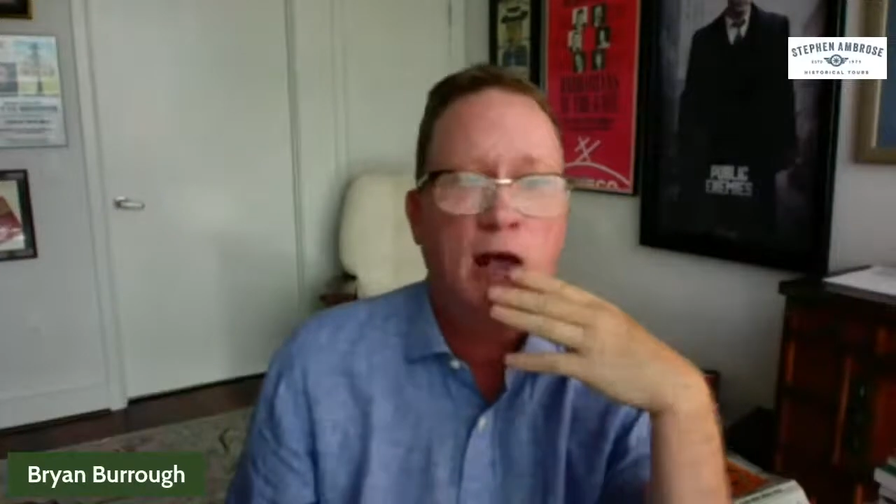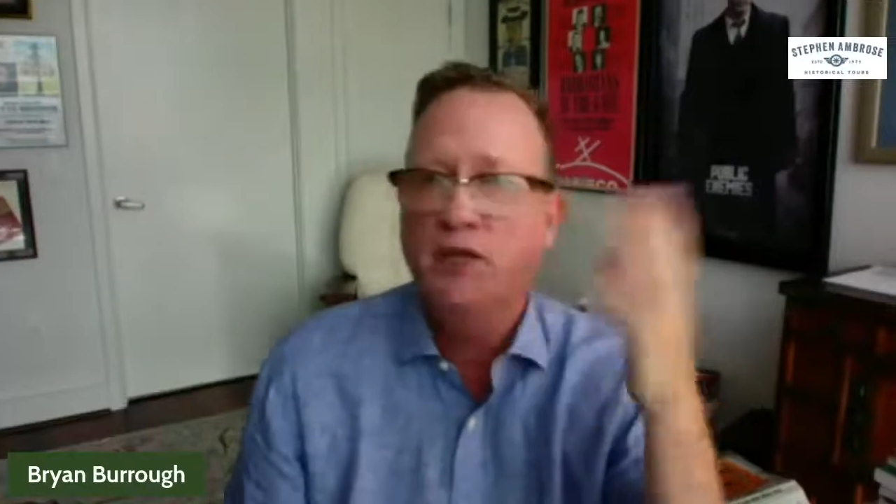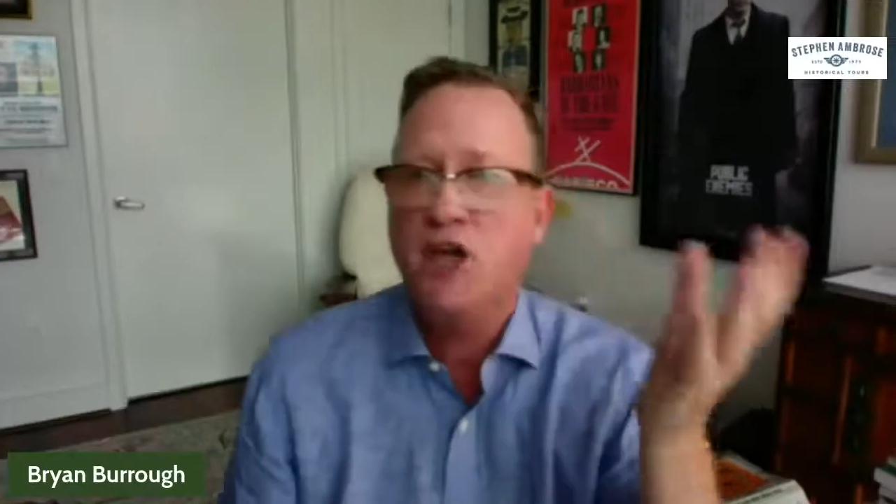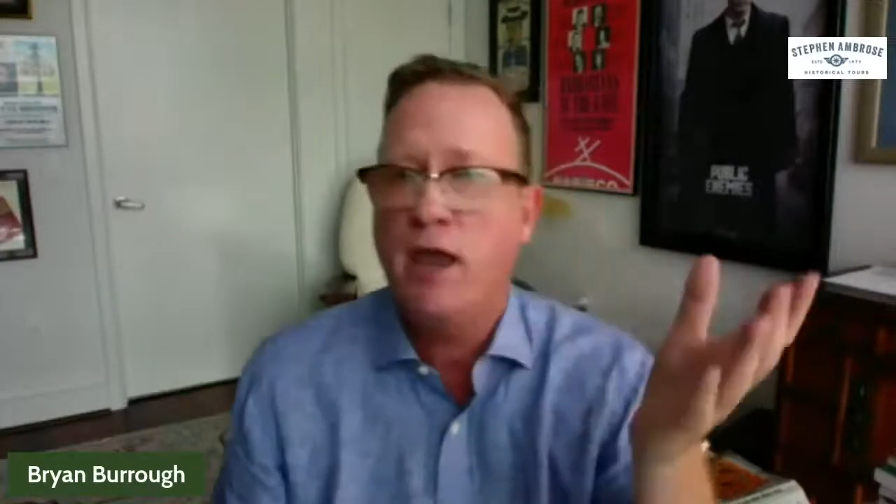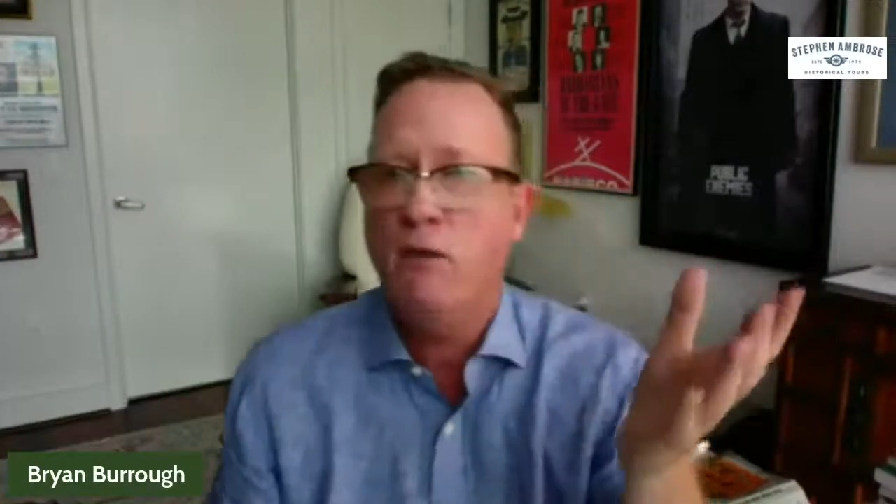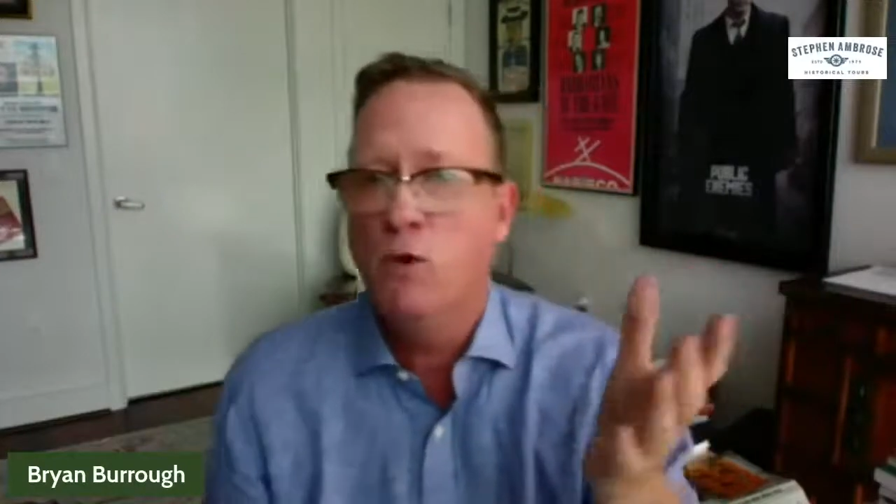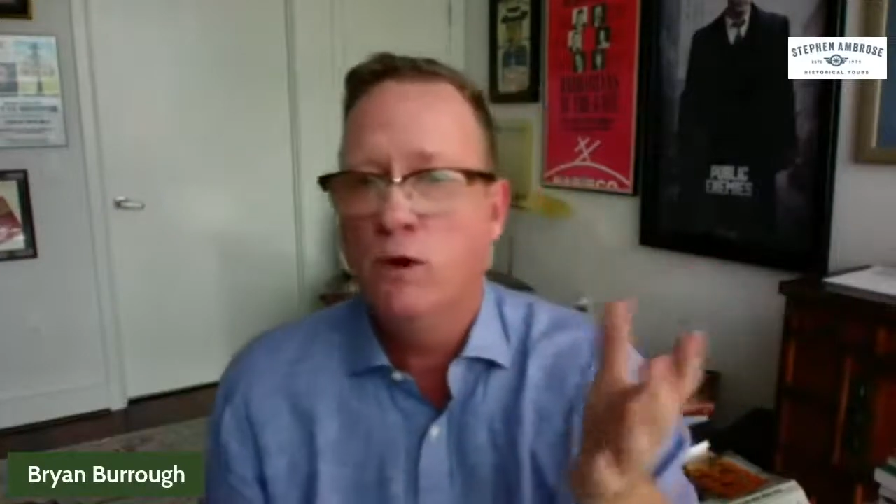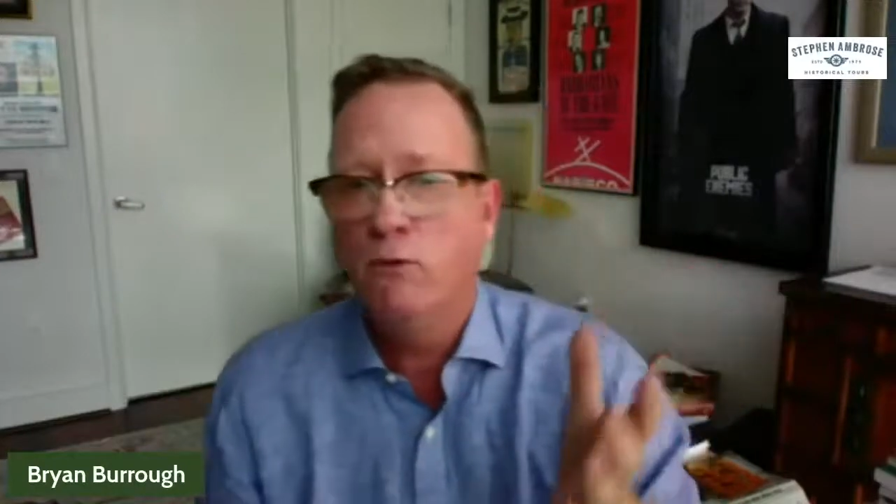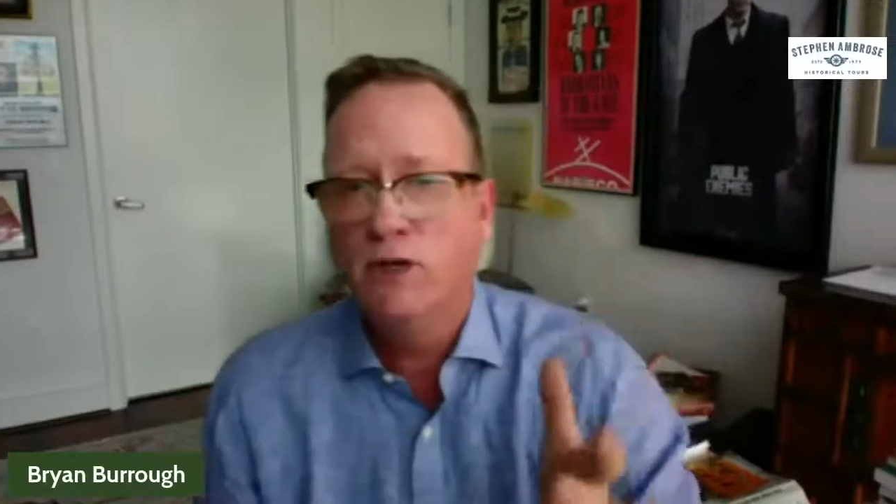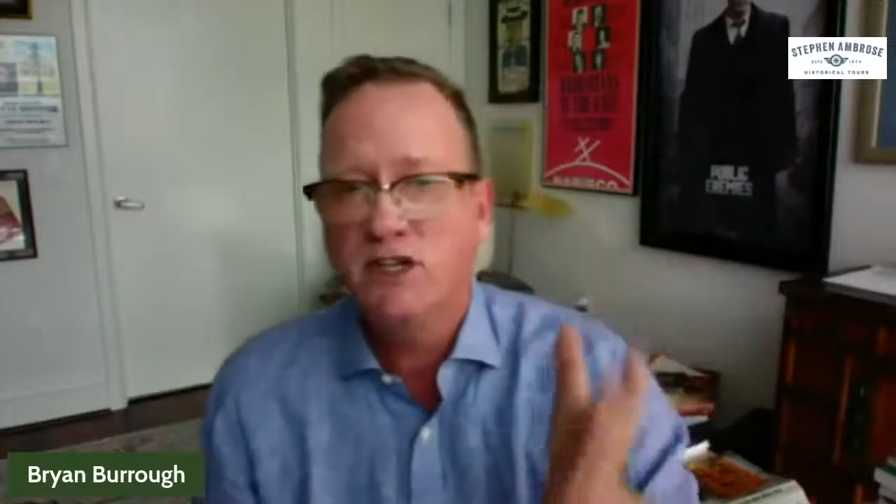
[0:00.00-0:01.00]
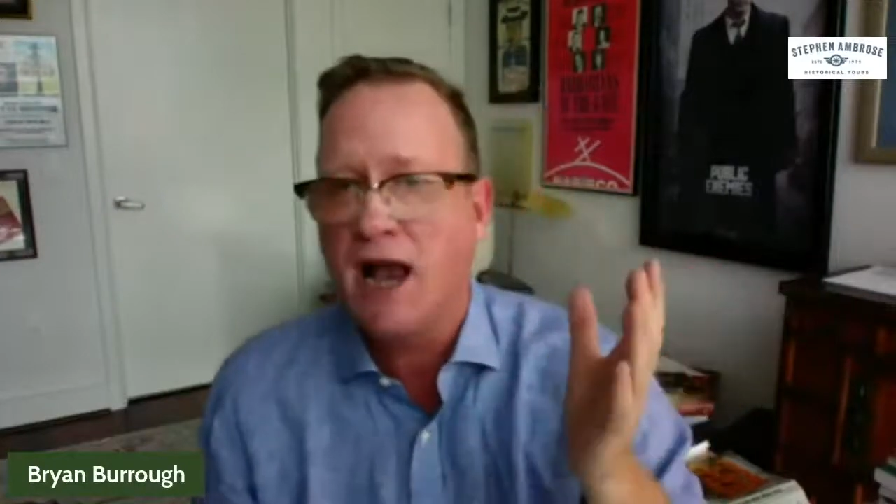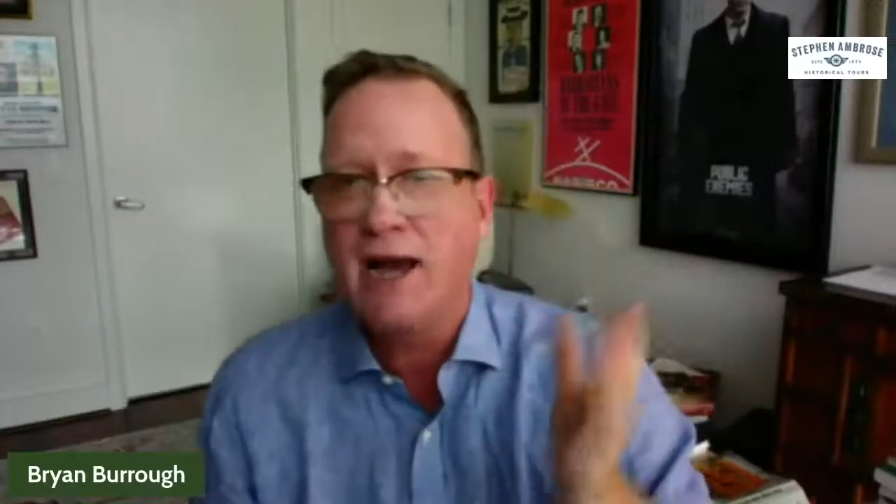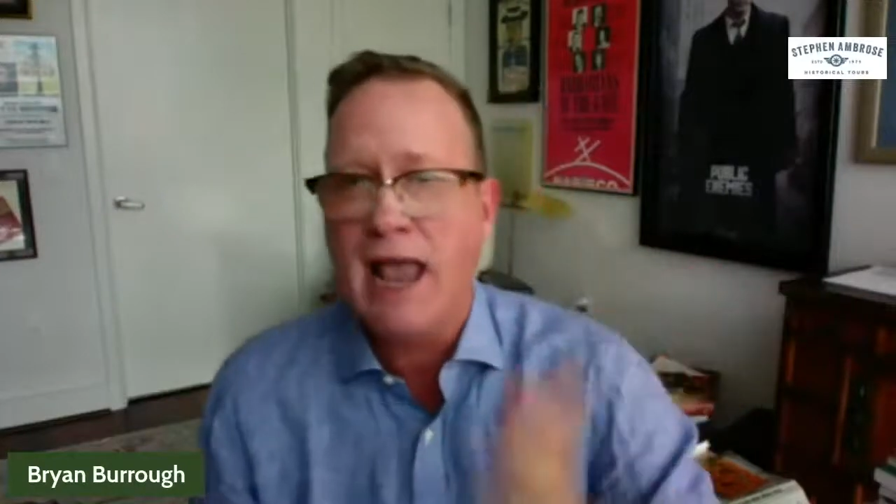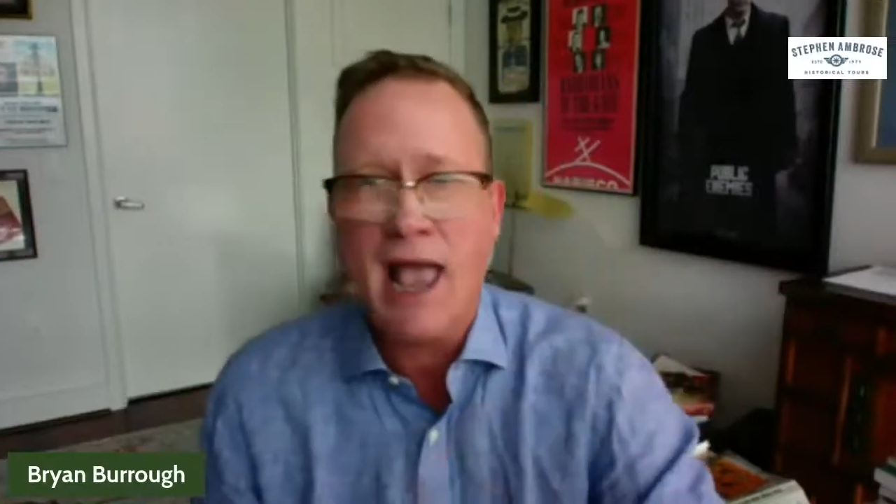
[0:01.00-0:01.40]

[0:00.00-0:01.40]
LBJ would recite